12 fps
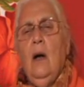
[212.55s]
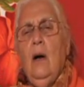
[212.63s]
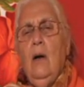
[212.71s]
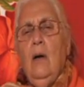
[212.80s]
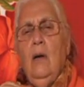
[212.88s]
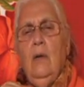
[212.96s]

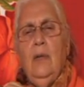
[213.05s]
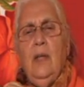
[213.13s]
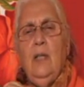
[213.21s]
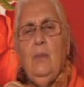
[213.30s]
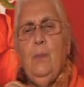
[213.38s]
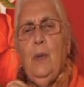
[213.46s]
all
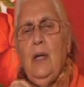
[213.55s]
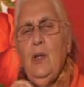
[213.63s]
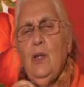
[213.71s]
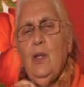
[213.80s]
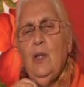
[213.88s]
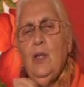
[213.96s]
these
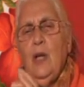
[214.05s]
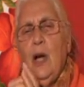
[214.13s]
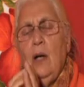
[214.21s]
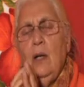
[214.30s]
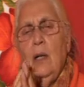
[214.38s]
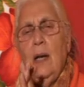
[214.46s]
precious
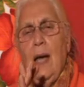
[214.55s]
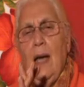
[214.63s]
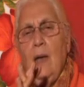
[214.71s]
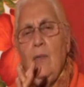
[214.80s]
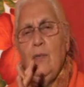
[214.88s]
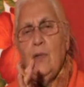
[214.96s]
young
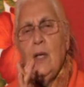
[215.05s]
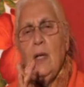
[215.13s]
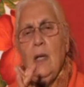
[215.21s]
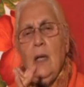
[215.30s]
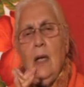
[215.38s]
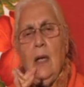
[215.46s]
lives,
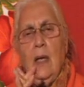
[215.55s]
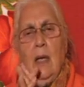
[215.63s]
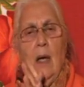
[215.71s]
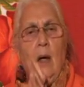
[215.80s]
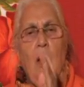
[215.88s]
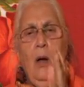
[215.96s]

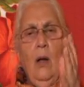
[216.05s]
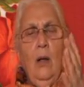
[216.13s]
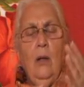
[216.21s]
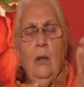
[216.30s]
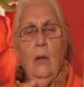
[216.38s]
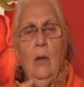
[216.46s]

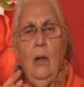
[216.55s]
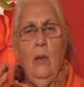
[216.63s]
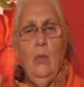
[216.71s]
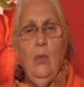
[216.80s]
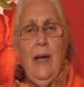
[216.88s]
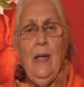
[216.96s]

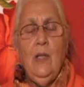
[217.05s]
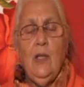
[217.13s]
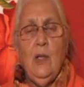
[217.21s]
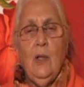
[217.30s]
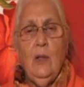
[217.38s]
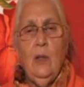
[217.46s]
all
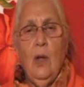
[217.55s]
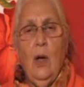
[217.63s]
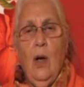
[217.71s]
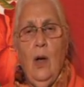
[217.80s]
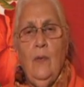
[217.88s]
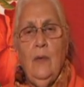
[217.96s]
wasted
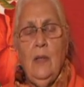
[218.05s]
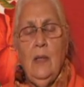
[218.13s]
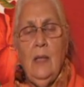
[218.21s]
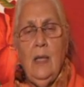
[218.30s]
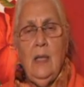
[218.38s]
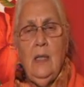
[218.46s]
on
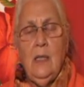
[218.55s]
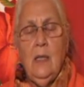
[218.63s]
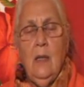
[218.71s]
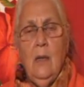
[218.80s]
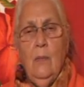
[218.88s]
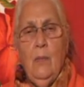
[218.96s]
these
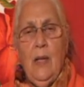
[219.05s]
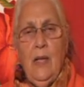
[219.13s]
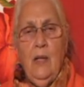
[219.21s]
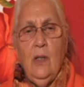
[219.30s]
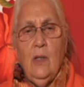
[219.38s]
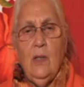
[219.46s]

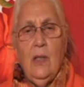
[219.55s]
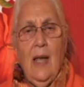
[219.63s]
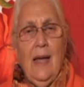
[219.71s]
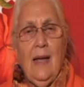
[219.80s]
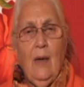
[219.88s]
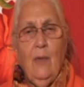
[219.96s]
places
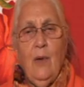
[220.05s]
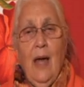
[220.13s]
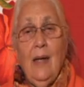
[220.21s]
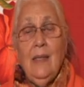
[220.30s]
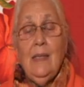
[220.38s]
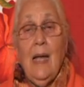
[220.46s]
like
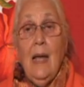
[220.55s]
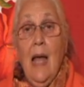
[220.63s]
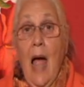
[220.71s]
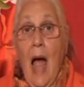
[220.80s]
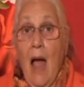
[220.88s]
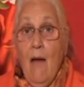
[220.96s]
Afghanistan.
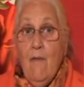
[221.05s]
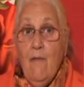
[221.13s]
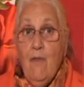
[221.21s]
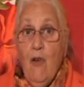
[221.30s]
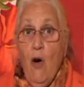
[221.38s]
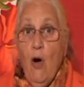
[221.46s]
And
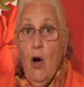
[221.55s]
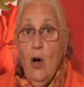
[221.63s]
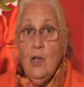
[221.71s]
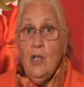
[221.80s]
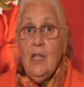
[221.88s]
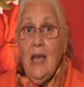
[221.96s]

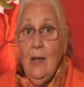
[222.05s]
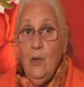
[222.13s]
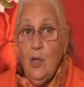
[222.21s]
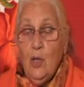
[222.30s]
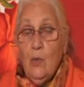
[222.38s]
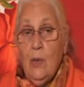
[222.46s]
for
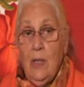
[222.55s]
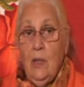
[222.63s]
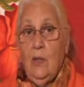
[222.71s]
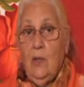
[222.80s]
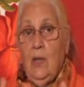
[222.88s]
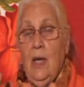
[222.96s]

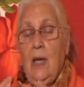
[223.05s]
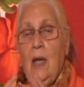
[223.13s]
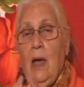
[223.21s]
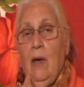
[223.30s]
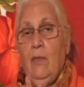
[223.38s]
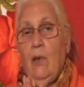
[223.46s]
centuries they
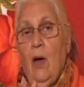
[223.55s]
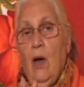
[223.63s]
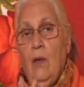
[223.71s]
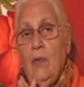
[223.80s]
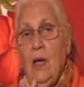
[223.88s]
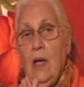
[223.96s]
have
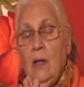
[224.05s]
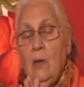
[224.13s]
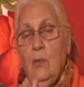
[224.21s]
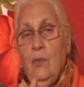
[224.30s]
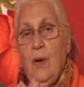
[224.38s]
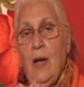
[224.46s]
gone there
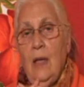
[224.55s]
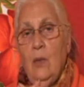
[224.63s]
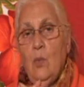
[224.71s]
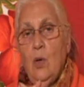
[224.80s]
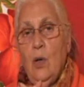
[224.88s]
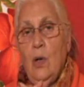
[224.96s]
to fight
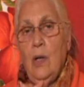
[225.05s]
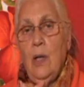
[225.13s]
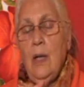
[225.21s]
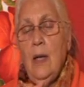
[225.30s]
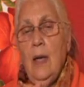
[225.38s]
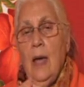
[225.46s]
war
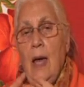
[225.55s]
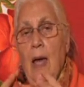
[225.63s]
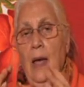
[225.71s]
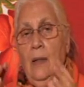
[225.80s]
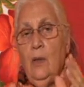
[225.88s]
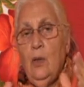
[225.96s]

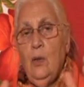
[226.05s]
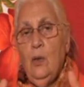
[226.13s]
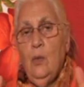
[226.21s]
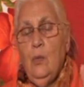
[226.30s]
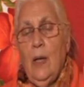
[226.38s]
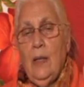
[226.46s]
and to
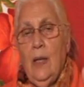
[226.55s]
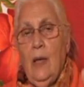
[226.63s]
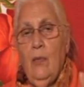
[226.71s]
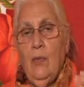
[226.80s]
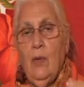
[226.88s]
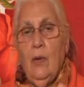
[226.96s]
do
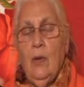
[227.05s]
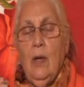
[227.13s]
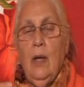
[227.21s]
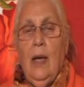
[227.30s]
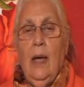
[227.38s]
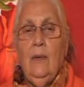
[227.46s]
whatever.
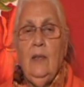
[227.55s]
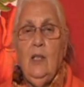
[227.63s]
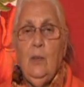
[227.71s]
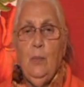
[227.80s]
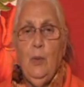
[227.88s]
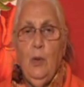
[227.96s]
And
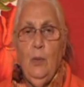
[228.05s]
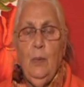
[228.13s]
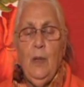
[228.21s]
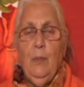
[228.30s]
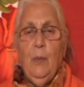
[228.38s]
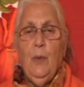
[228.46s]
these poor
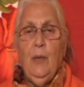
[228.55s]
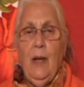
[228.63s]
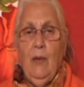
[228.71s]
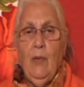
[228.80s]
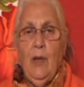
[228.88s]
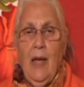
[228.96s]
people
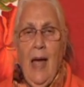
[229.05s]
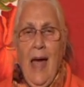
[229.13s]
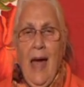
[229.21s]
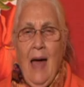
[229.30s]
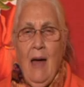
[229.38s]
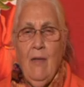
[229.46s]
never
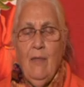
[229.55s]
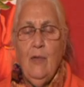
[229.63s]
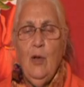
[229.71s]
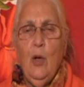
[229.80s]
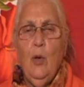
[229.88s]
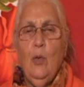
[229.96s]
have
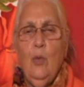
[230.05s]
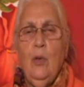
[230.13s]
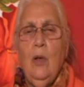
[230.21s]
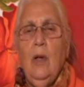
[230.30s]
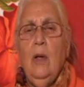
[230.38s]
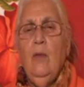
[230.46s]

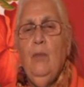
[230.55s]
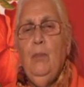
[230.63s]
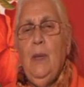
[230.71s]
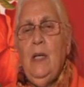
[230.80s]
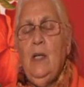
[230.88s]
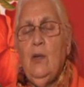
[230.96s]
known
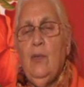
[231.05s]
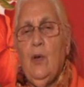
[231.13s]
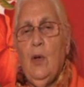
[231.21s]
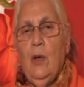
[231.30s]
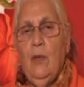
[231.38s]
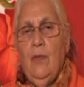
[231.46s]
peace
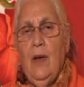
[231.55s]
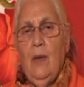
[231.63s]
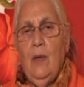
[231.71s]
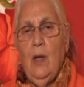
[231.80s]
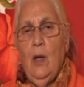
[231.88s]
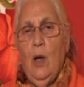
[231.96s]
for a
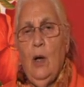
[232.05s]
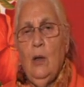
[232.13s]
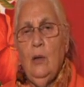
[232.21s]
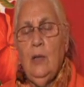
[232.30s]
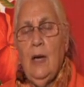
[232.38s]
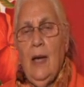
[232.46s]
very
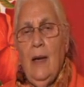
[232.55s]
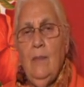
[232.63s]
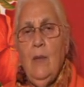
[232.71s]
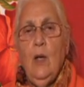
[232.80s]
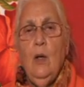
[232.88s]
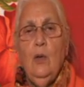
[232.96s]
long
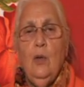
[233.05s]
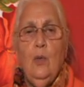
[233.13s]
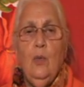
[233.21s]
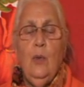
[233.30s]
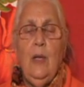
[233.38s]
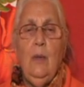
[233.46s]
time, to
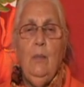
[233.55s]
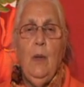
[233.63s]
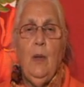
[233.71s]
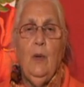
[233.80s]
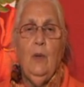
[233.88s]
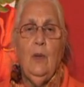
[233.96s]

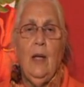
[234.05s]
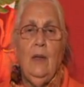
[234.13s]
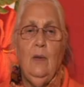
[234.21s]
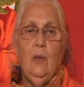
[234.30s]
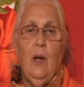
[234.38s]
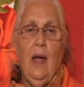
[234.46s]
rebuild
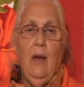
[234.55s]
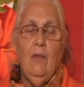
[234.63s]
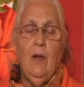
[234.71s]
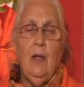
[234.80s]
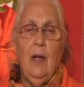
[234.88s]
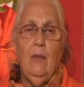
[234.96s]
and to
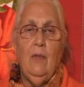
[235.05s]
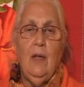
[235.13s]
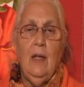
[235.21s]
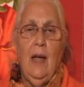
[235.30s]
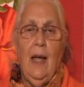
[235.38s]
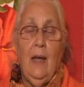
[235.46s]
have a
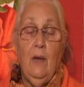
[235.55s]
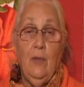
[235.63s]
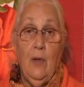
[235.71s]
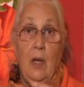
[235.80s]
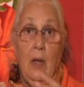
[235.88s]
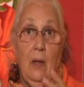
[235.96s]
lovely
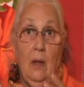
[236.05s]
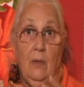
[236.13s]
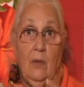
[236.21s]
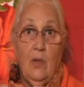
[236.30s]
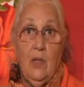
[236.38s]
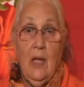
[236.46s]
life.
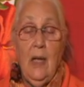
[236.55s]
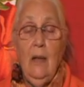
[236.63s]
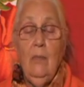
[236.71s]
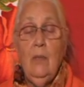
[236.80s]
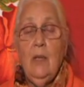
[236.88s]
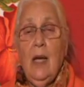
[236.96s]
At the
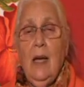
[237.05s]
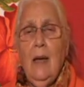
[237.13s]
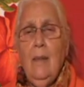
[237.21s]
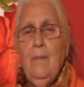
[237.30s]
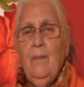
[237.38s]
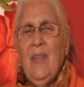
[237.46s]
same
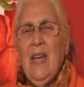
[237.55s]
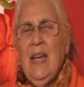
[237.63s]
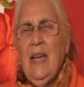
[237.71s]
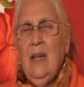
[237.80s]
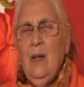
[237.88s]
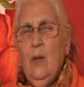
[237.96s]
time,
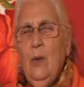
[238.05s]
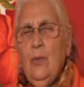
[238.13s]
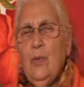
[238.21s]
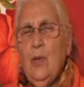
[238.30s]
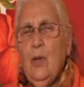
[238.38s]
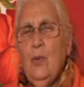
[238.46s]
I
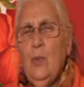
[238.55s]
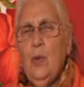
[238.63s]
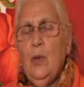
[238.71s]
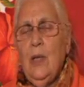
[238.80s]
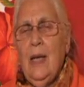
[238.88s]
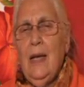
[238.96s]
also
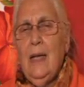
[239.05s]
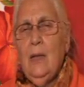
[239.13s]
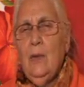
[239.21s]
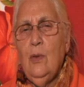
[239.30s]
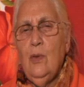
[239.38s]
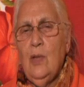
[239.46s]
would
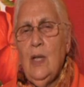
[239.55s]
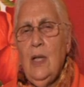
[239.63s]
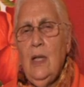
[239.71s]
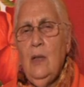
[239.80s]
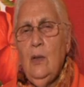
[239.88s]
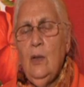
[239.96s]
like to
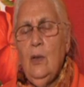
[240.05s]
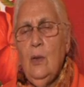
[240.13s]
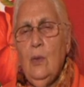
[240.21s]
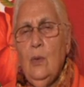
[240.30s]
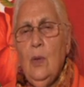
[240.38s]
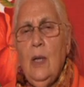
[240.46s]
say to
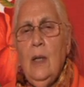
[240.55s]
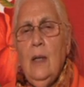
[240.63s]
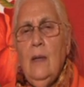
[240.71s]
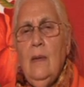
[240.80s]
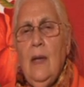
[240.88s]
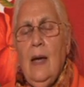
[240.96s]
you
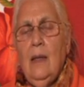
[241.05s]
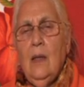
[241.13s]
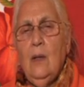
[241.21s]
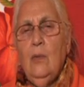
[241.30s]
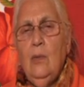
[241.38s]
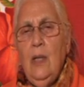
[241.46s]
that
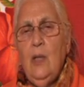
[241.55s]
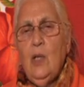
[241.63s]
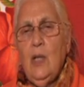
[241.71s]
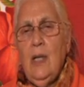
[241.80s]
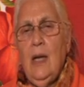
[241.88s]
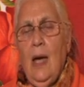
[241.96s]

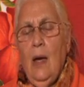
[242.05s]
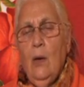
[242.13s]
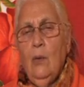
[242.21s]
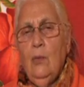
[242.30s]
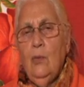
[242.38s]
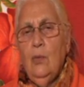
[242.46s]
reaching
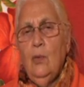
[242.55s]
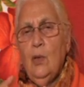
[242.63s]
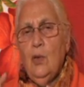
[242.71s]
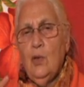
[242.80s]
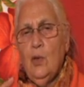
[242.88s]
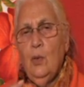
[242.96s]
out to
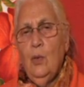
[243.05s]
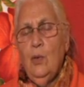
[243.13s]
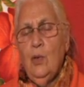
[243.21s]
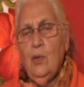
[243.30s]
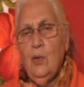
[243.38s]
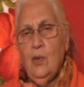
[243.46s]
the
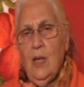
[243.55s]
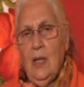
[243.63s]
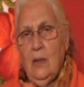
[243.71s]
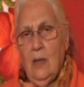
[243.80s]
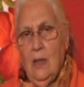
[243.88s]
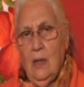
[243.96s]
soldiers
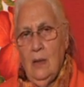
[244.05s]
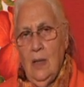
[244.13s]
that are